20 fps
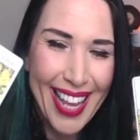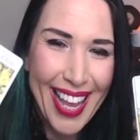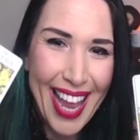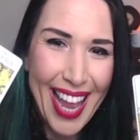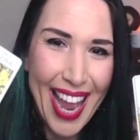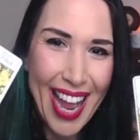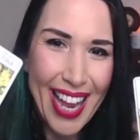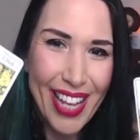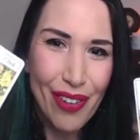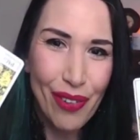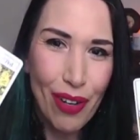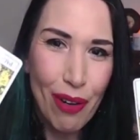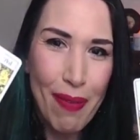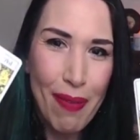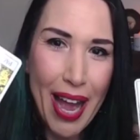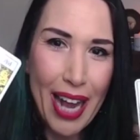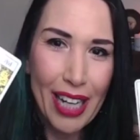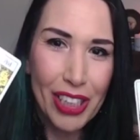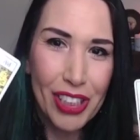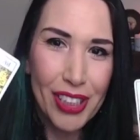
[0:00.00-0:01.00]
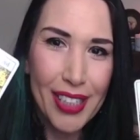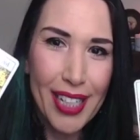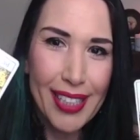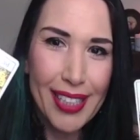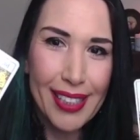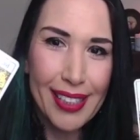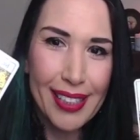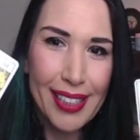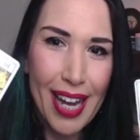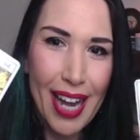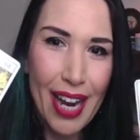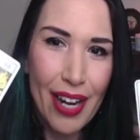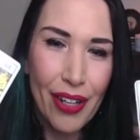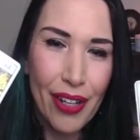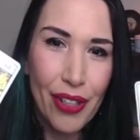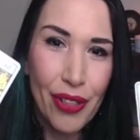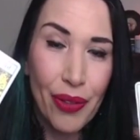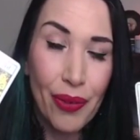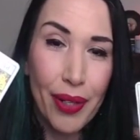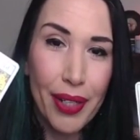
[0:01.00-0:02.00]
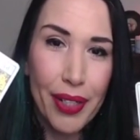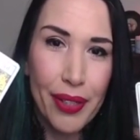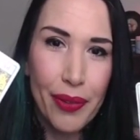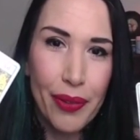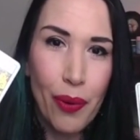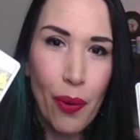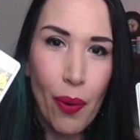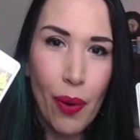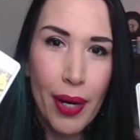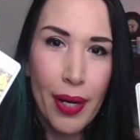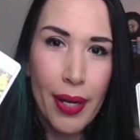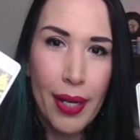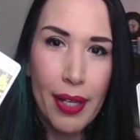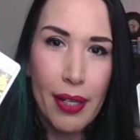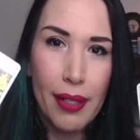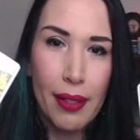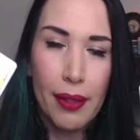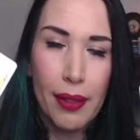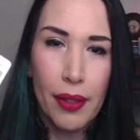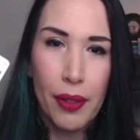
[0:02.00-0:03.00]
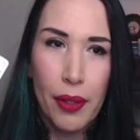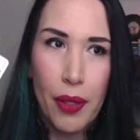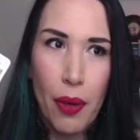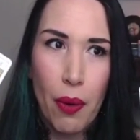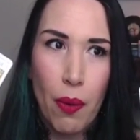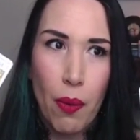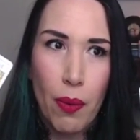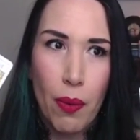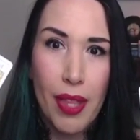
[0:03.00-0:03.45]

and your passion and desire, your you know,